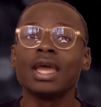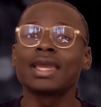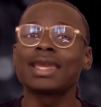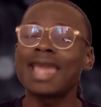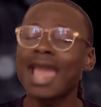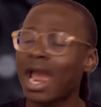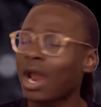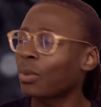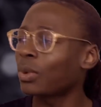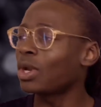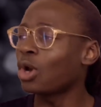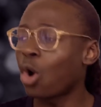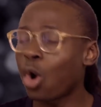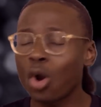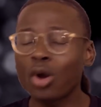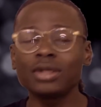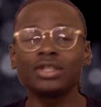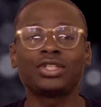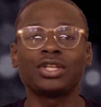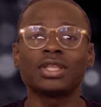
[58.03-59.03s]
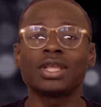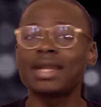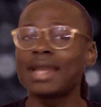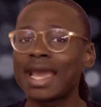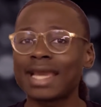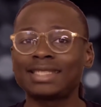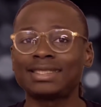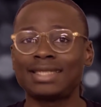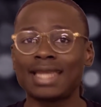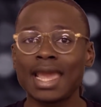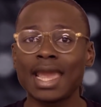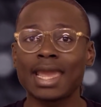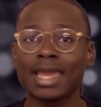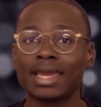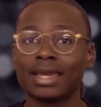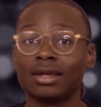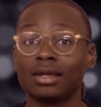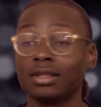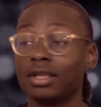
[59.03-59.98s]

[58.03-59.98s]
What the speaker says: carry on to the next day,